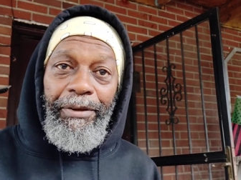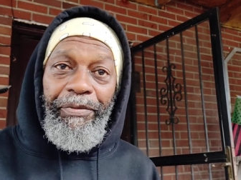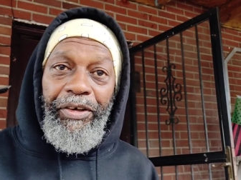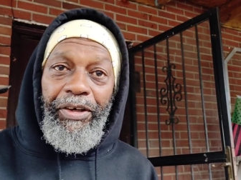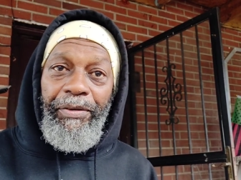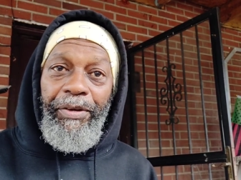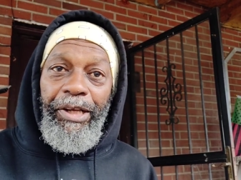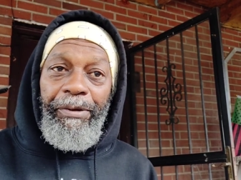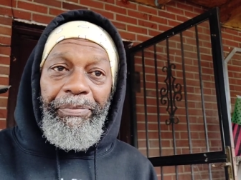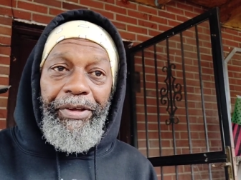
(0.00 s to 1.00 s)
You know
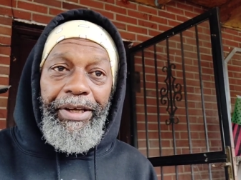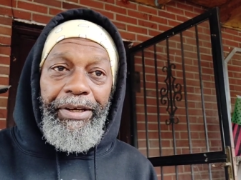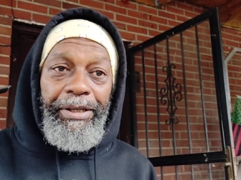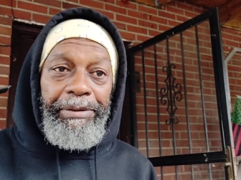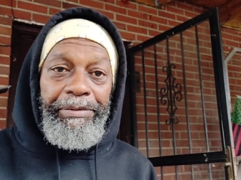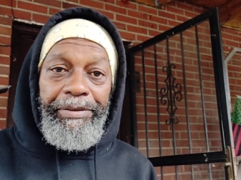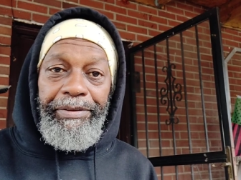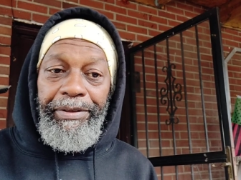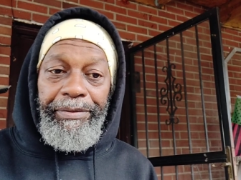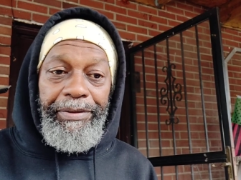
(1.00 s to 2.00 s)
they uh,
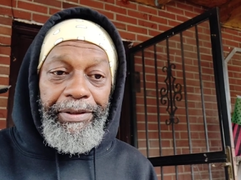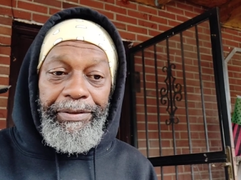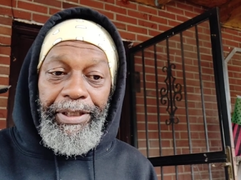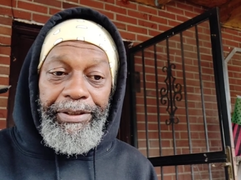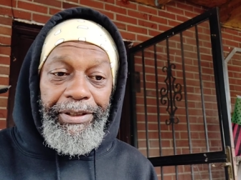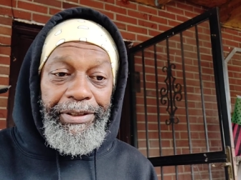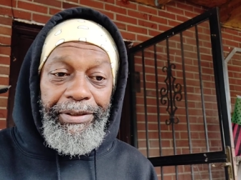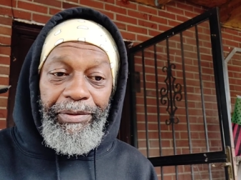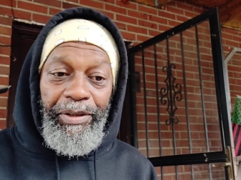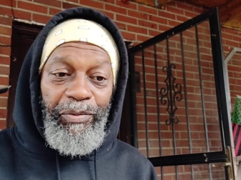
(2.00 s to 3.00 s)
they
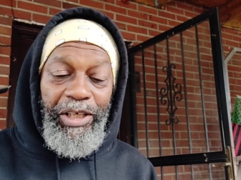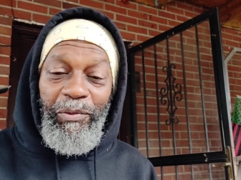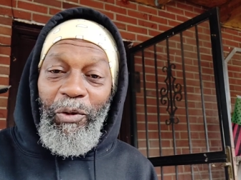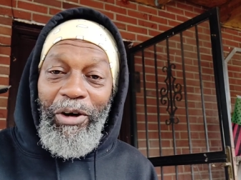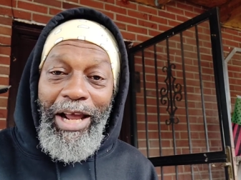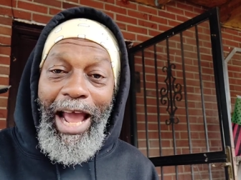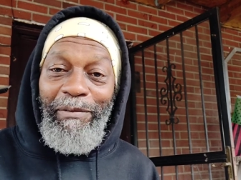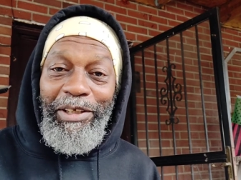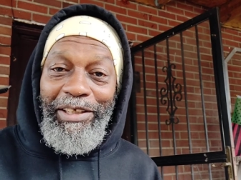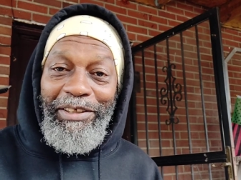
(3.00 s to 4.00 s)
just they weren't
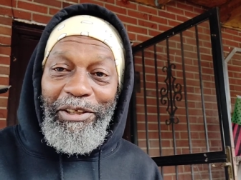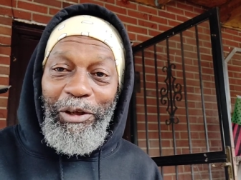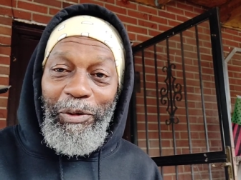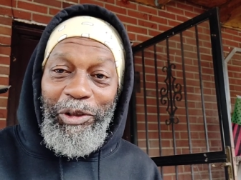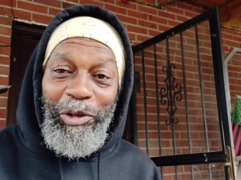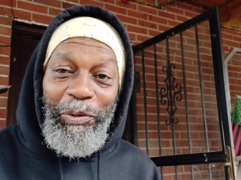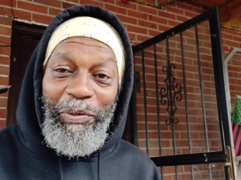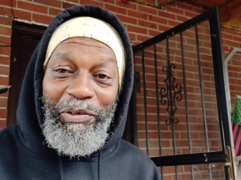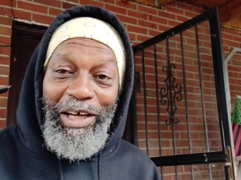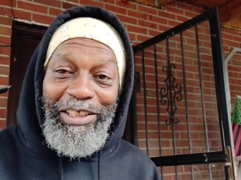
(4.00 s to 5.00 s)
having it. You know, it was too
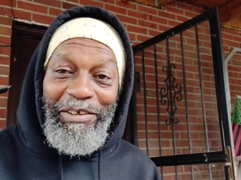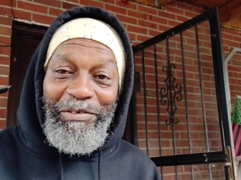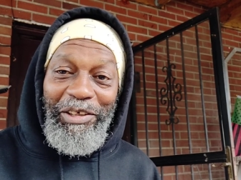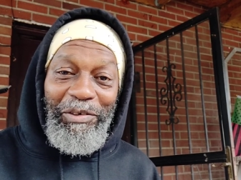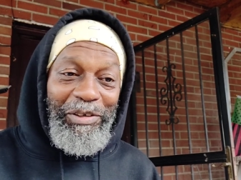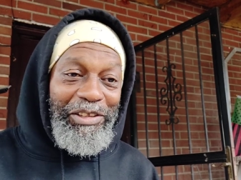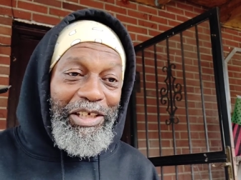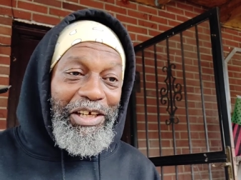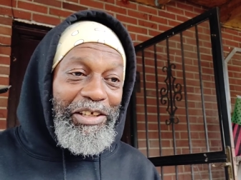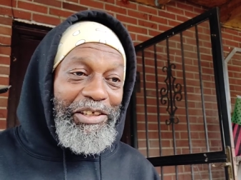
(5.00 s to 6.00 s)
progressive. You know,
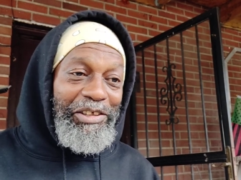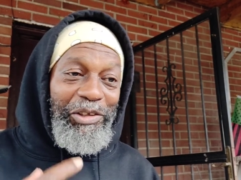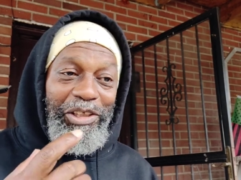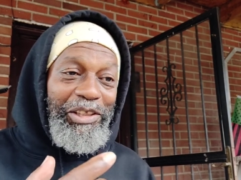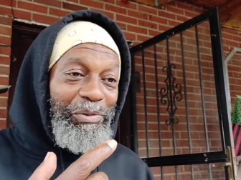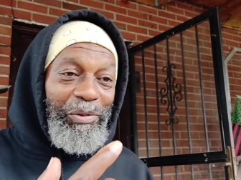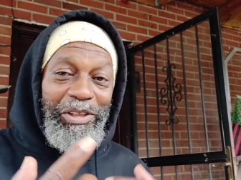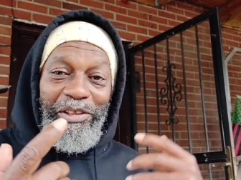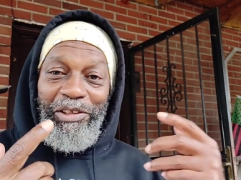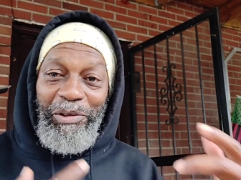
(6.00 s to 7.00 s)
the, the teachers were with
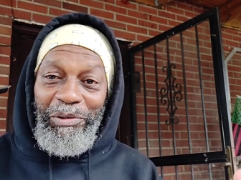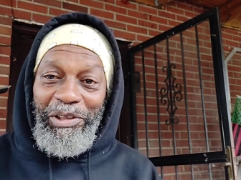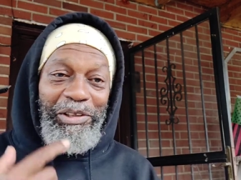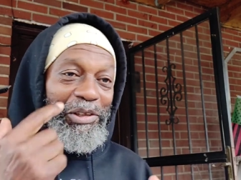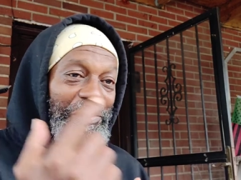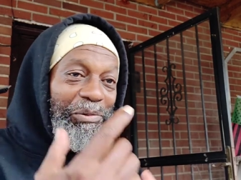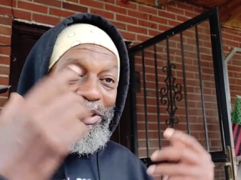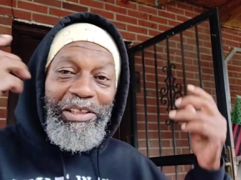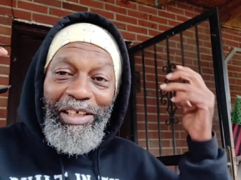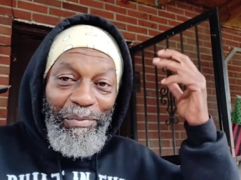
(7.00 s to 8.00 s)
the students, the students were
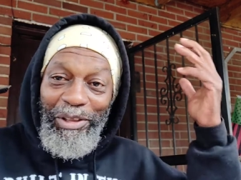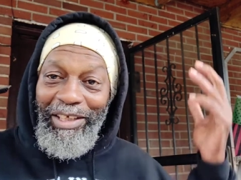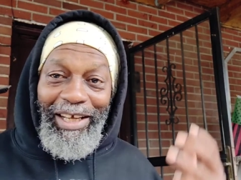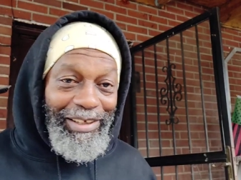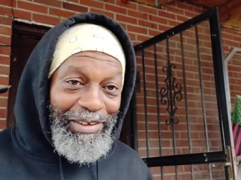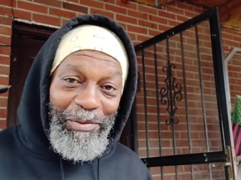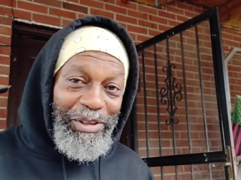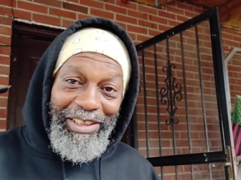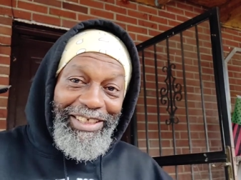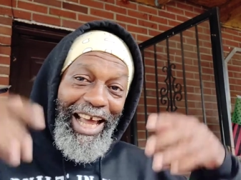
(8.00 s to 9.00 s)
teaching. It was like it
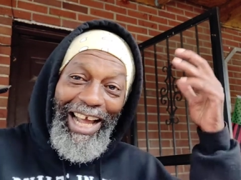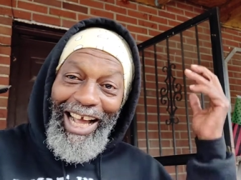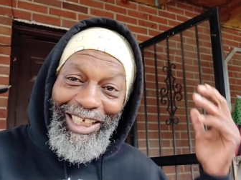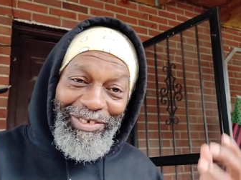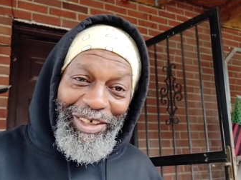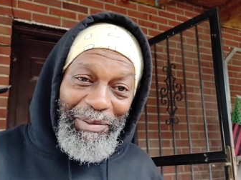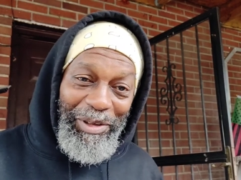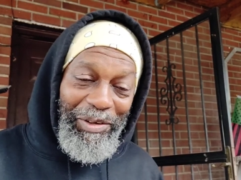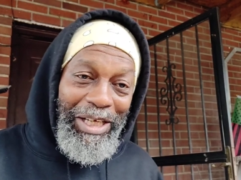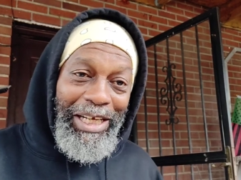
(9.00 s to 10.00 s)
was chaos for them. You
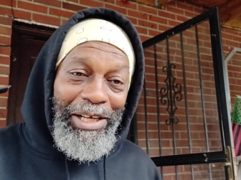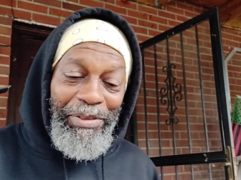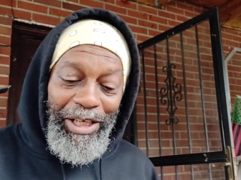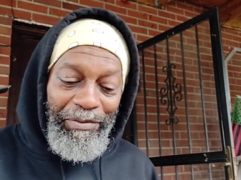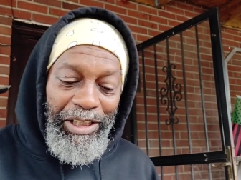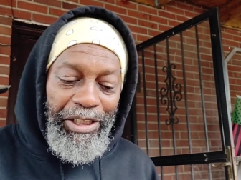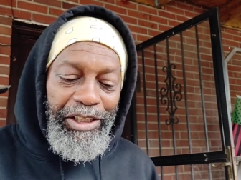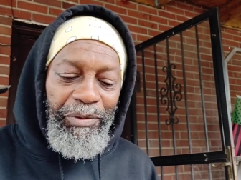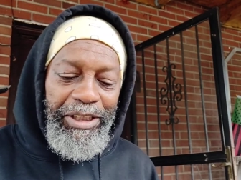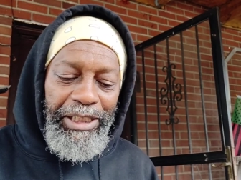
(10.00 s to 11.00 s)
know, think of it. You
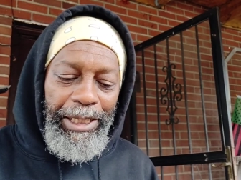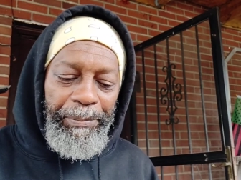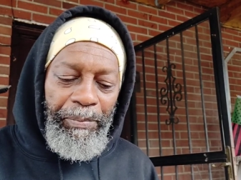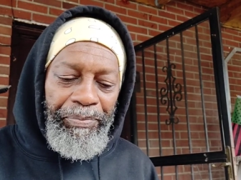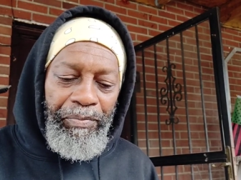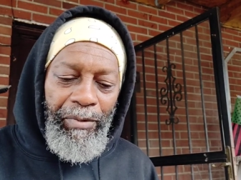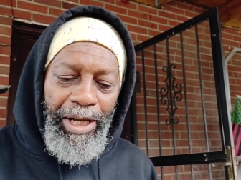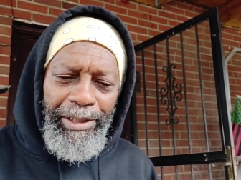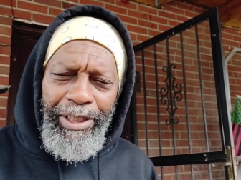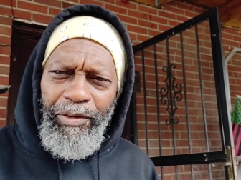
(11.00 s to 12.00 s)
know what it's like.
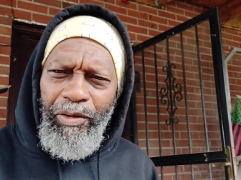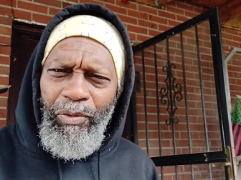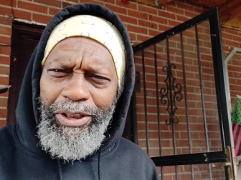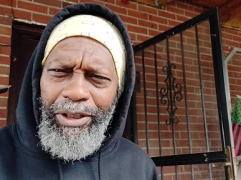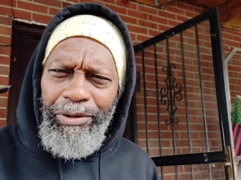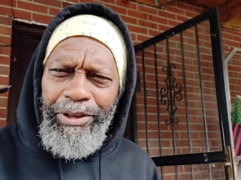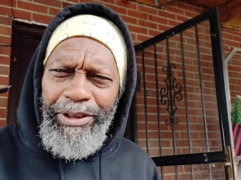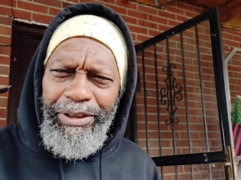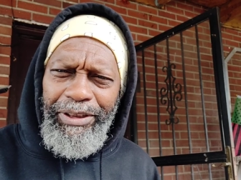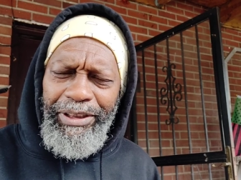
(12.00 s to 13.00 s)
I think on the West
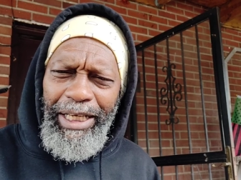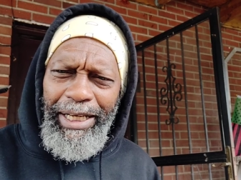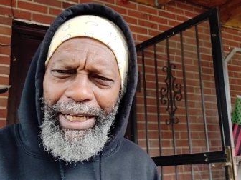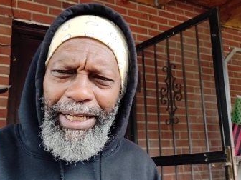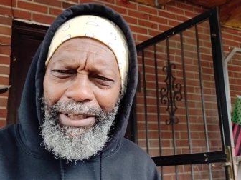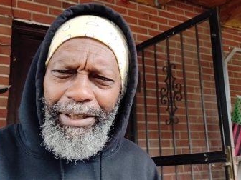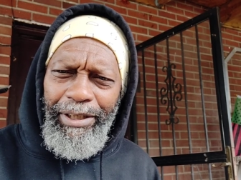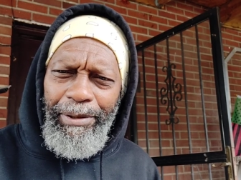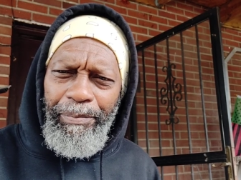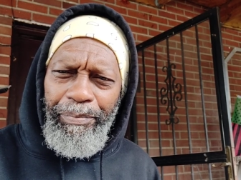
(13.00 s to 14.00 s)
Coast they had
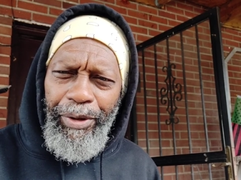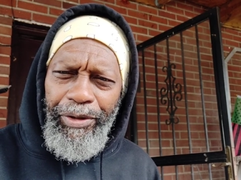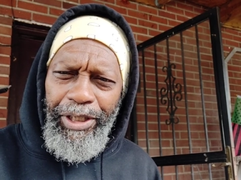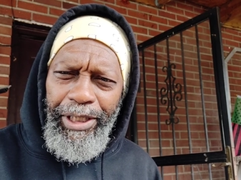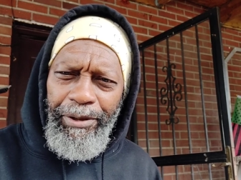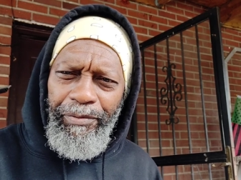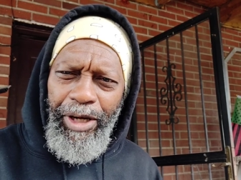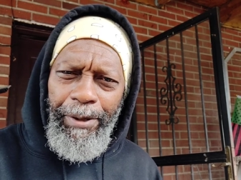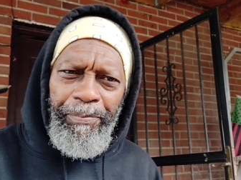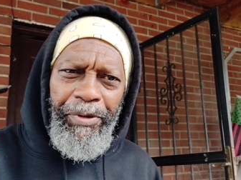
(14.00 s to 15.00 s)
uh, Berkeley,
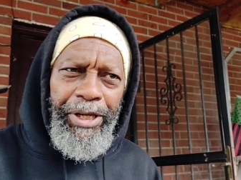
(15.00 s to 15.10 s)
right?